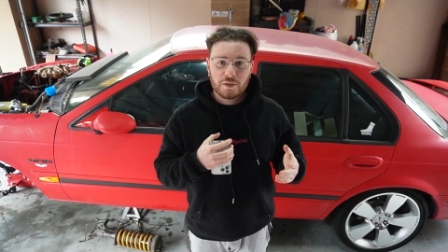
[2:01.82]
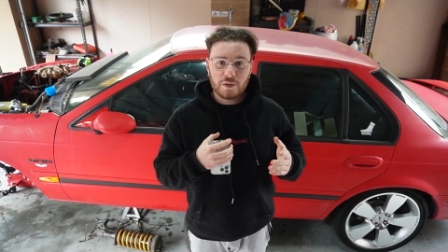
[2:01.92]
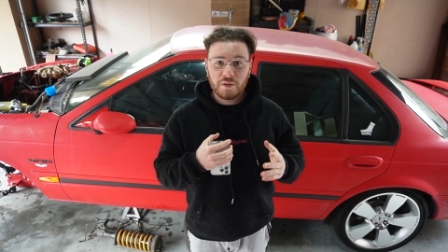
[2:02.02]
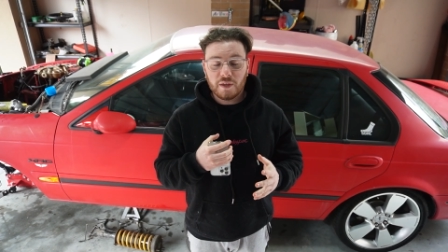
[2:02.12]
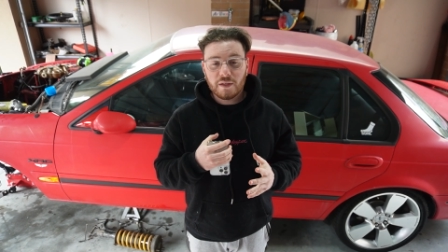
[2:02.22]
So
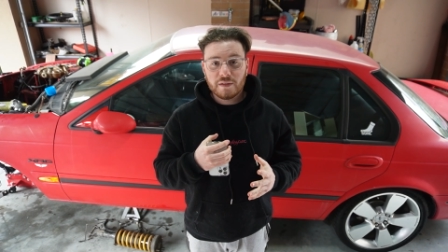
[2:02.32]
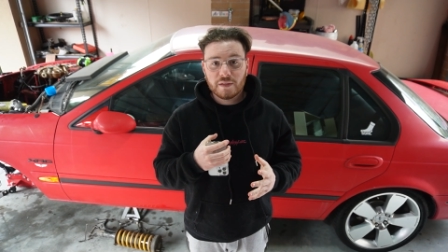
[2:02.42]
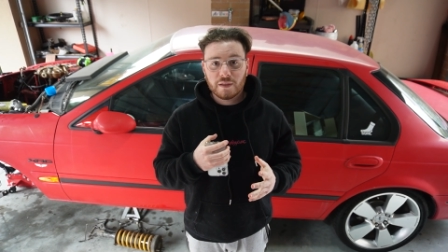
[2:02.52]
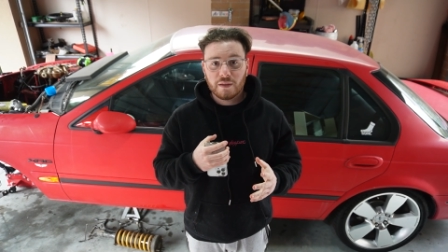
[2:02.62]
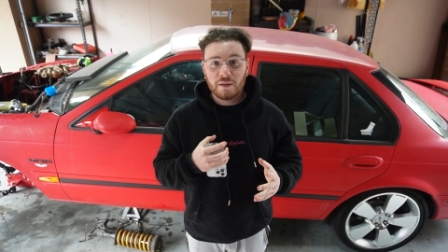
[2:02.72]

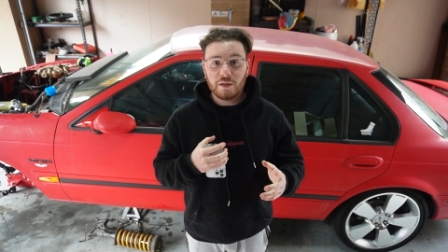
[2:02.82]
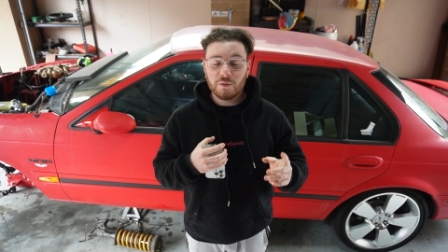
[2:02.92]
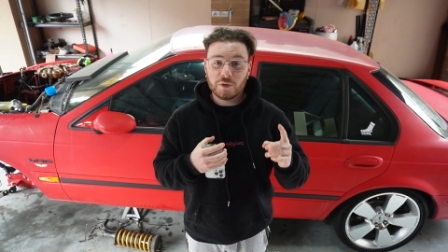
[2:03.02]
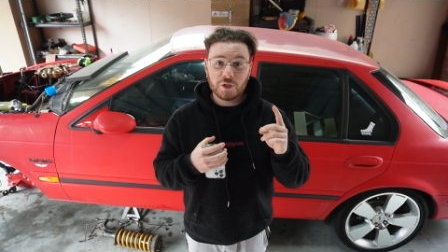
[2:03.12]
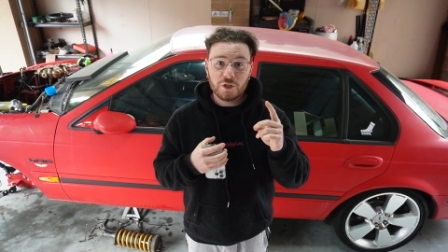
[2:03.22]
things that you
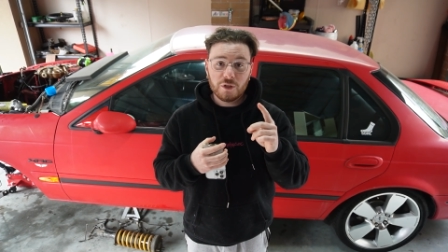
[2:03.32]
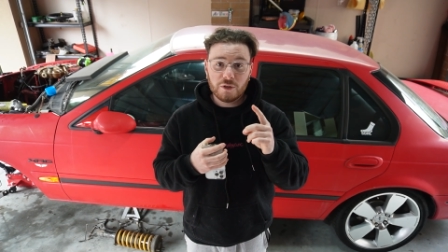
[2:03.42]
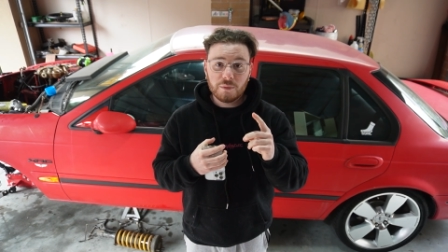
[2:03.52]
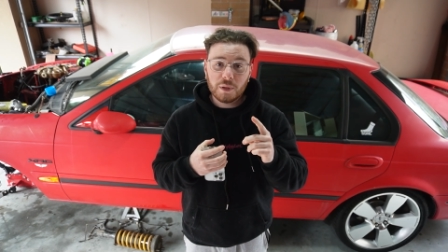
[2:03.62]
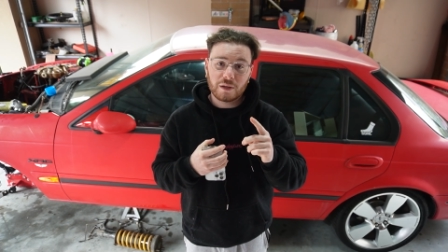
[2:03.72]

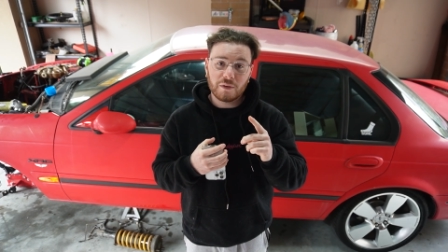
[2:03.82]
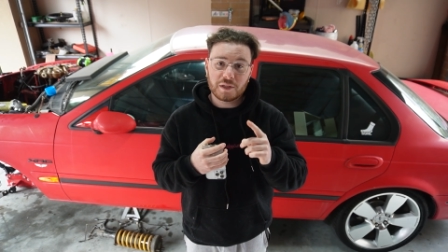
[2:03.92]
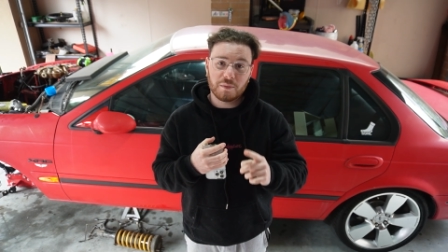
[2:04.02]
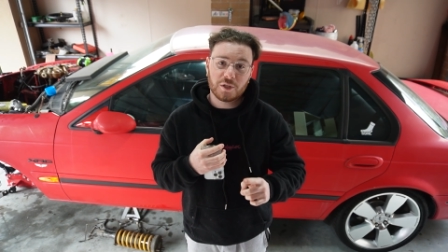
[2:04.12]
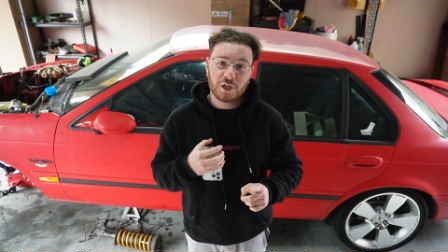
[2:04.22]
assume are going to
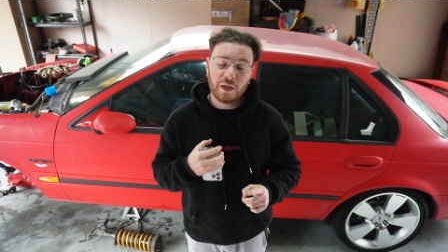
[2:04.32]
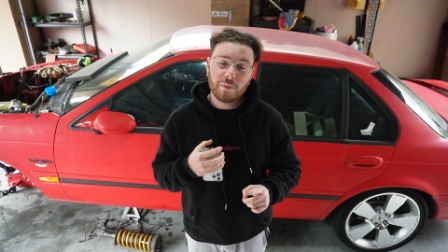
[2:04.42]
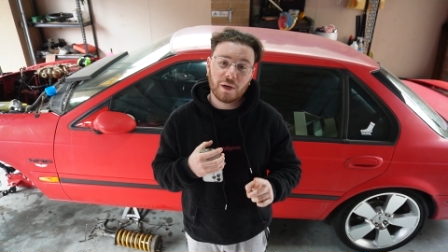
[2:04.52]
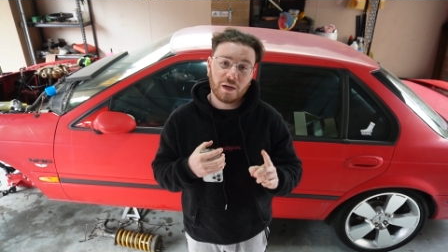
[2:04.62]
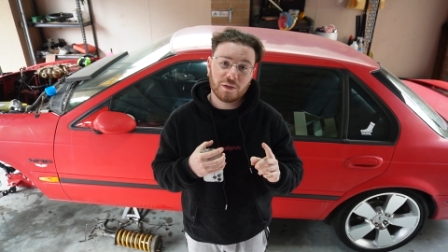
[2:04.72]
be cheap
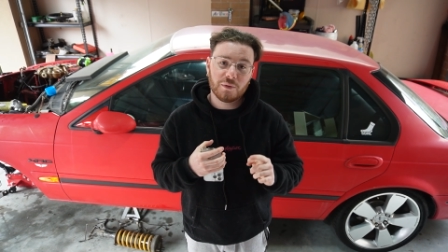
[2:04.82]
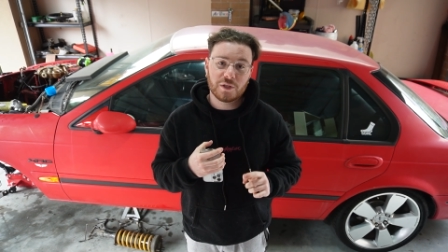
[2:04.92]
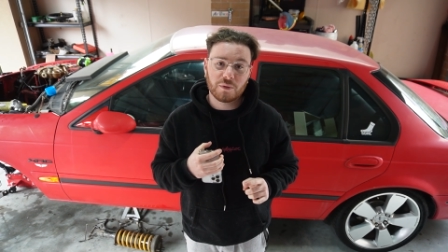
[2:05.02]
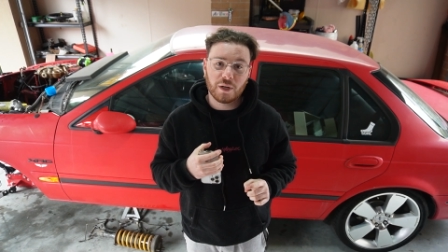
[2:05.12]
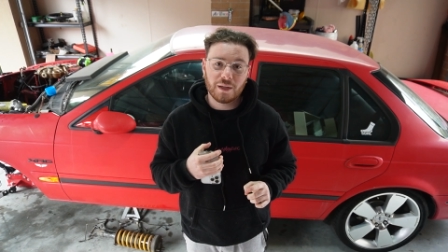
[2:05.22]
aren't always
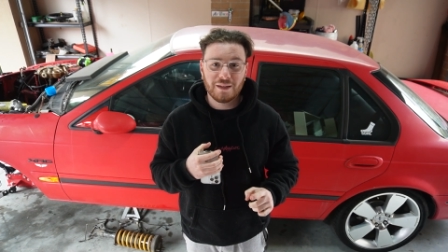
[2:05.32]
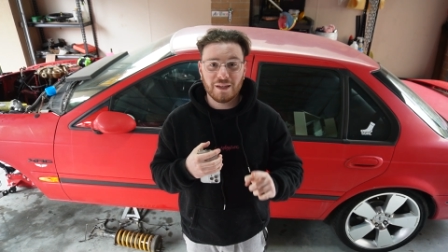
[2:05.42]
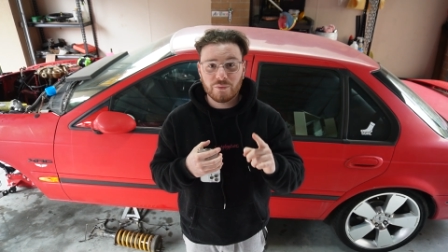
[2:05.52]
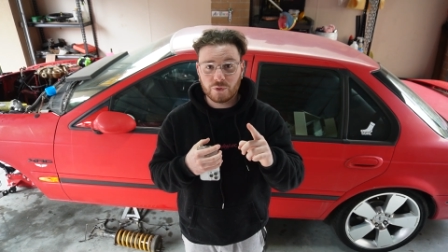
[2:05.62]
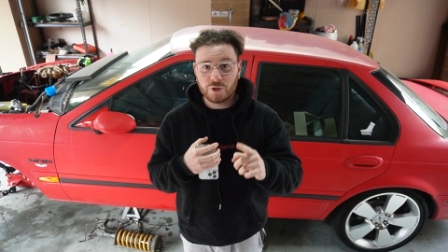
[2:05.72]
right.
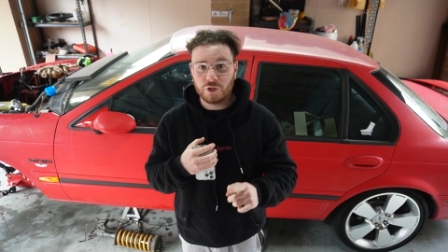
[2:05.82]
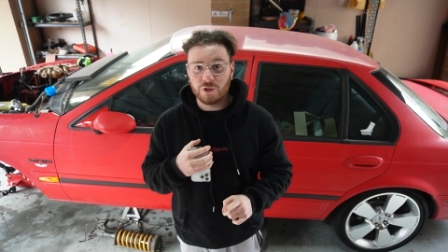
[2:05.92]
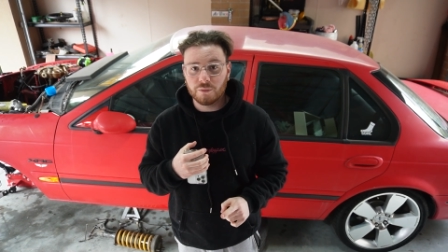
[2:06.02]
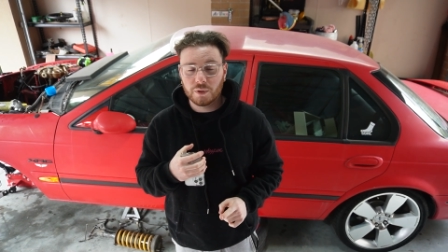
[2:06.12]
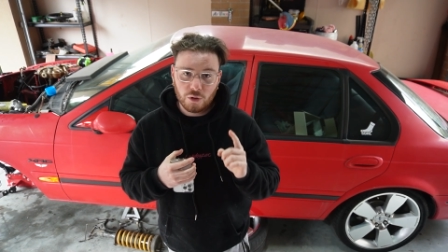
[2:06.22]
Never
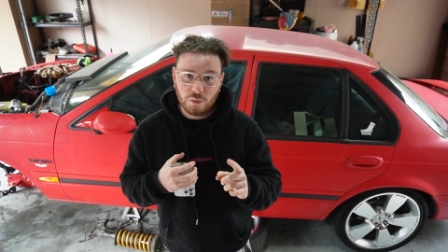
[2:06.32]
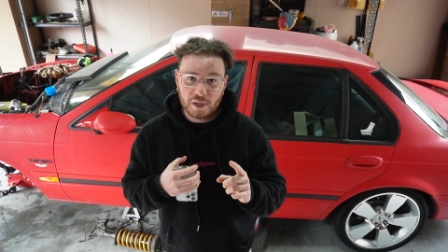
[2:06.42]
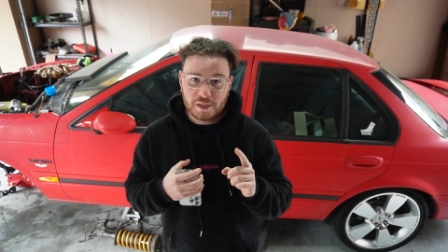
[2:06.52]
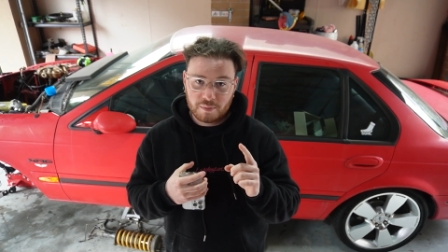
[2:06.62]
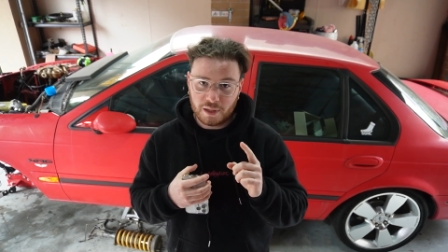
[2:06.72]
assume.
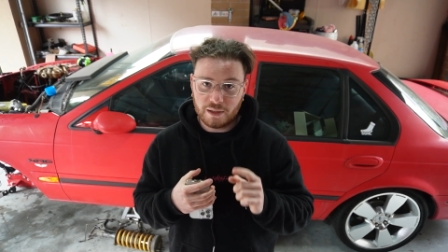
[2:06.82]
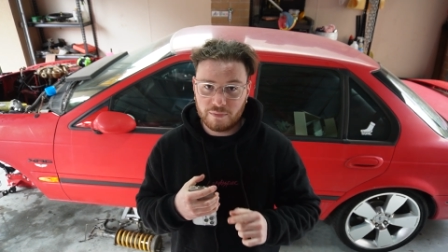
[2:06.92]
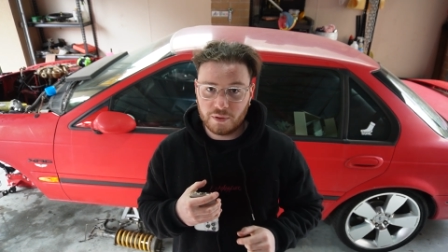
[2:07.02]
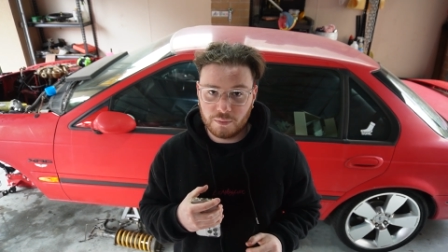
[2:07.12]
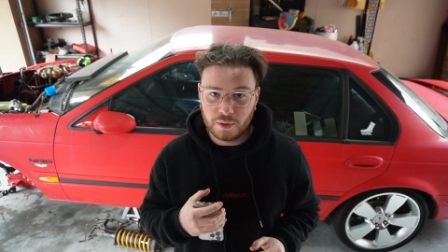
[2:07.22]
Always plan plan
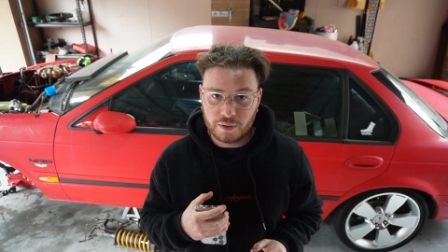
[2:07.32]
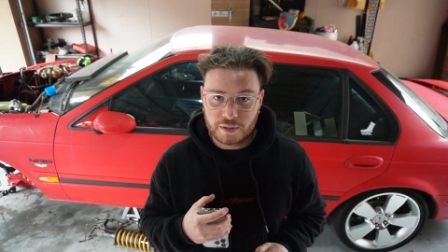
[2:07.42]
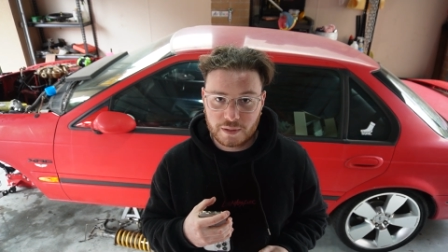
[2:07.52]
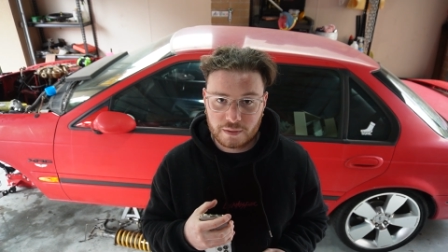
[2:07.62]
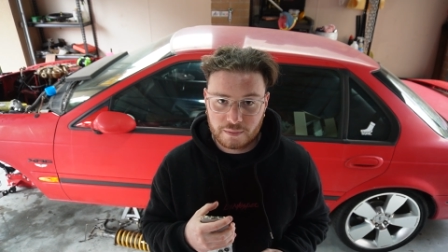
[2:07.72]
for the
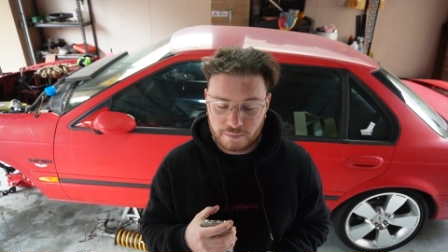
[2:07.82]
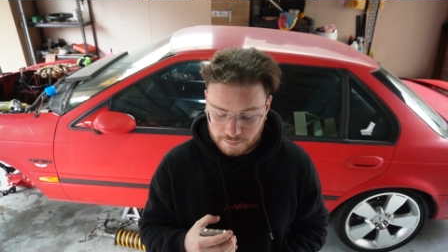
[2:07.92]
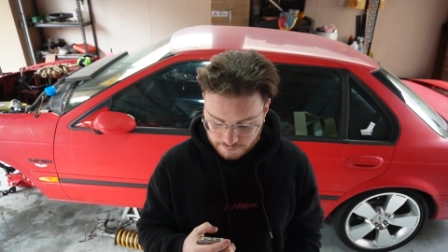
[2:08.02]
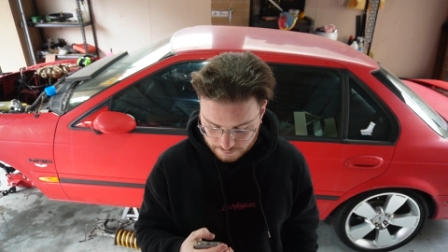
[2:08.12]
worst. The